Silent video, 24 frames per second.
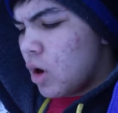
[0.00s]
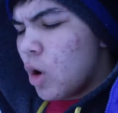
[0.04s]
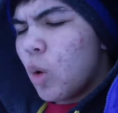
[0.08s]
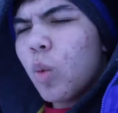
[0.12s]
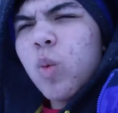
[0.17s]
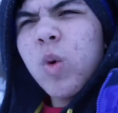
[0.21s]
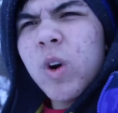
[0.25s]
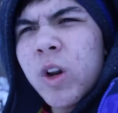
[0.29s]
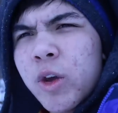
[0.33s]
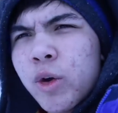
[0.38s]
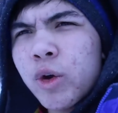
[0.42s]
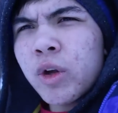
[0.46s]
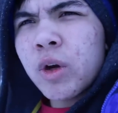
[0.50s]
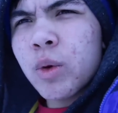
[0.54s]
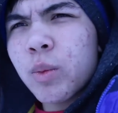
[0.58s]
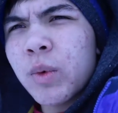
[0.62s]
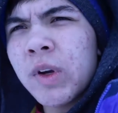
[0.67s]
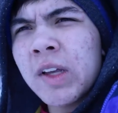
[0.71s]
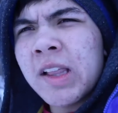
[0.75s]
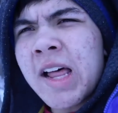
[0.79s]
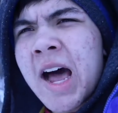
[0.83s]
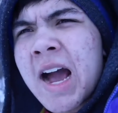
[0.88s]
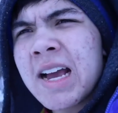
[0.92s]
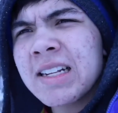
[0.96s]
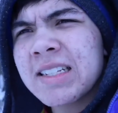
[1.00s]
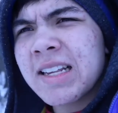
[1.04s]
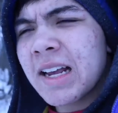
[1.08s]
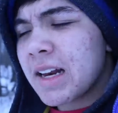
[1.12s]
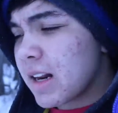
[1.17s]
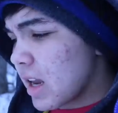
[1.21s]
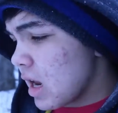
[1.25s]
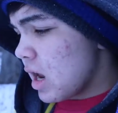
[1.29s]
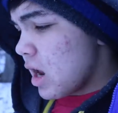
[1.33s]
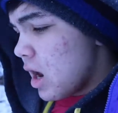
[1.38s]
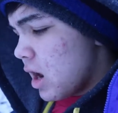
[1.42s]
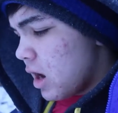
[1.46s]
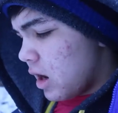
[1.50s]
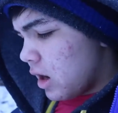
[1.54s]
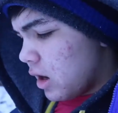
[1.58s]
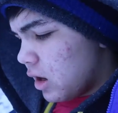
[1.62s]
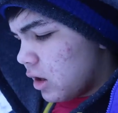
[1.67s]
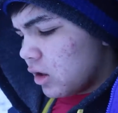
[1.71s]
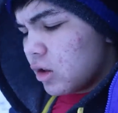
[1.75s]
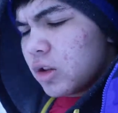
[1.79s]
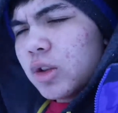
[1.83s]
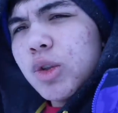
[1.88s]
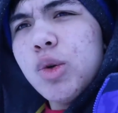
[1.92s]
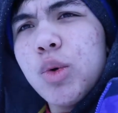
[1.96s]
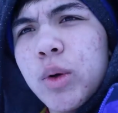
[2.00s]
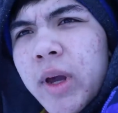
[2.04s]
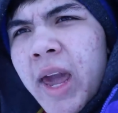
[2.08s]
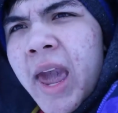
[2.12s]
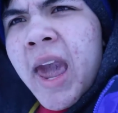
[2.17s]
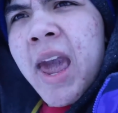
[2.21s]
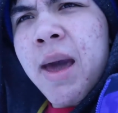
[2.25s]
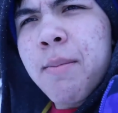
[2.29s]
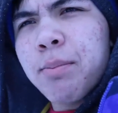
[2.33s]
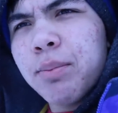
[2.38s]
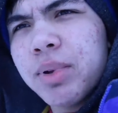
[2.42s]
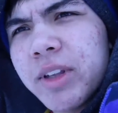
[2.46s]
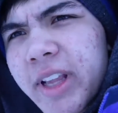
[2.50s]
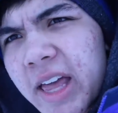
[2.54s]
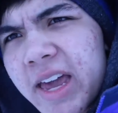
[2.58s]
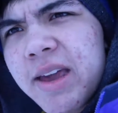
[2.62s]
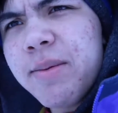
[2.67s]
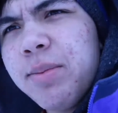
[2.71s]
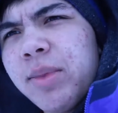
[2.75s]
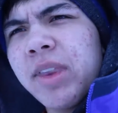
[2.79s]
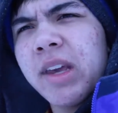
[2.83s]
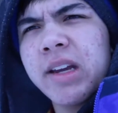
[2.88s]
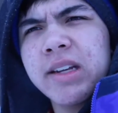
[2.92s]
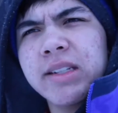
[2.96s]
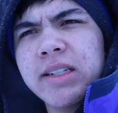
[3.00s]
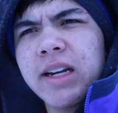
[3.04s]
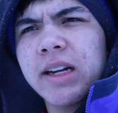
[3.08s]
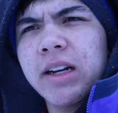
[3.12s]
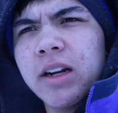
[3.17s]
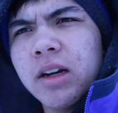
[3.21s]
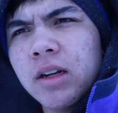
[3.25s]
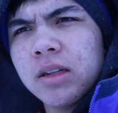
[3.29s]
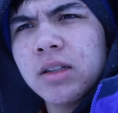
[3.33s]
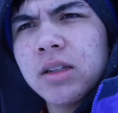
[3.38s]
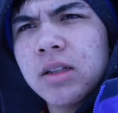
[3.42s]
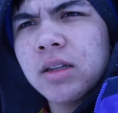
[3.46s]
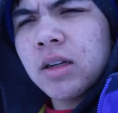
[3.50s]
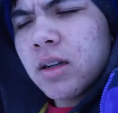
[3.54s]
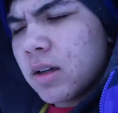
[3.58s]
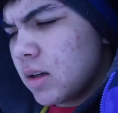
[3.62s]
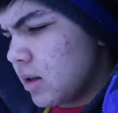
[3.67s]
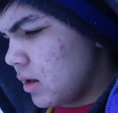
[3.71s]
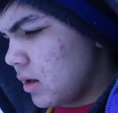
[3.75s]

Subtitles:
When are you gonna realize that you can't blame things on us?